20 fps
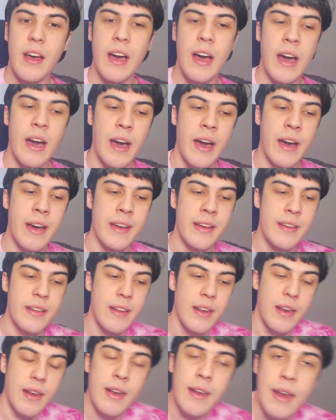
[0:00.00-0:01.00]
uh
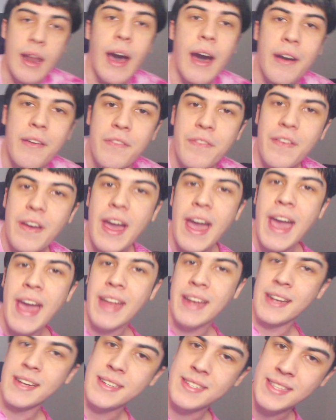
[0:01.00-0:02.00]
love,
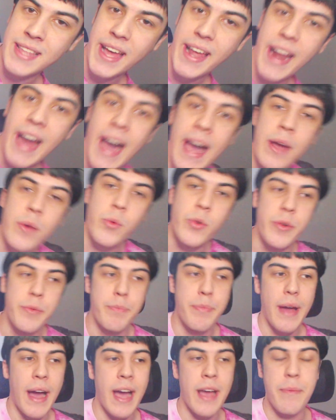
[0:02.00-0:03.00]
and that I would
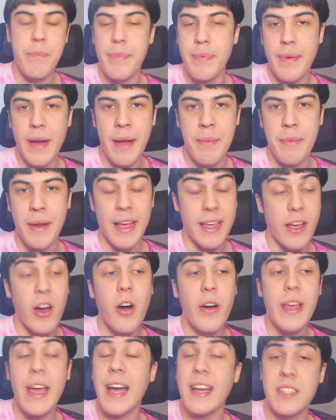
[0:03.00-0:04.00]
I I'm like,
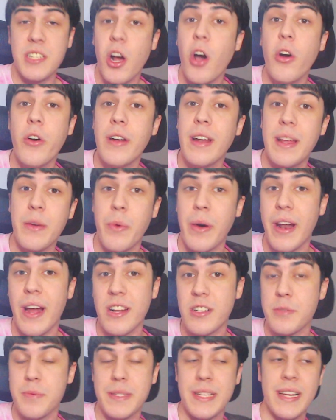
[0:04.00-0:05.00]
oh yeah, I totally one
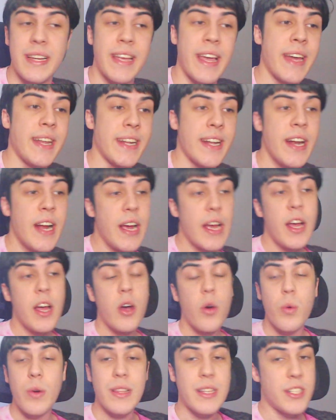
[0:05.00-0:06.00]
hundred percent get it.
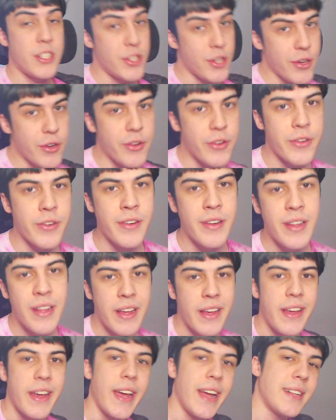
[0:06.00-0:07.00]
With June,
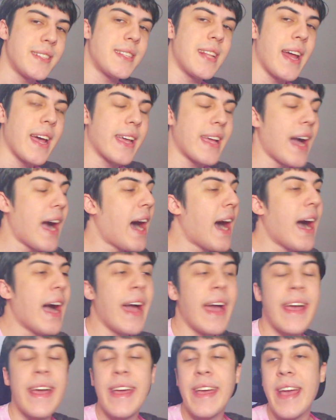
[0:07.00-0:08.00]
it's like
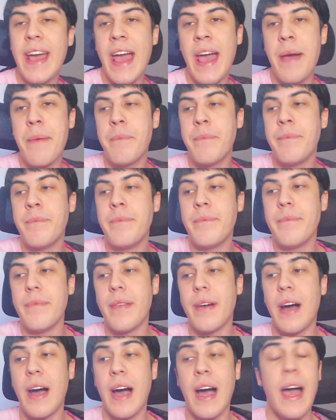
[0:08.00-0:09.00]
I am
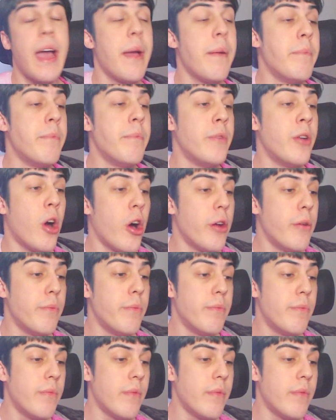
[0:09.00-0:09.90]
I'm not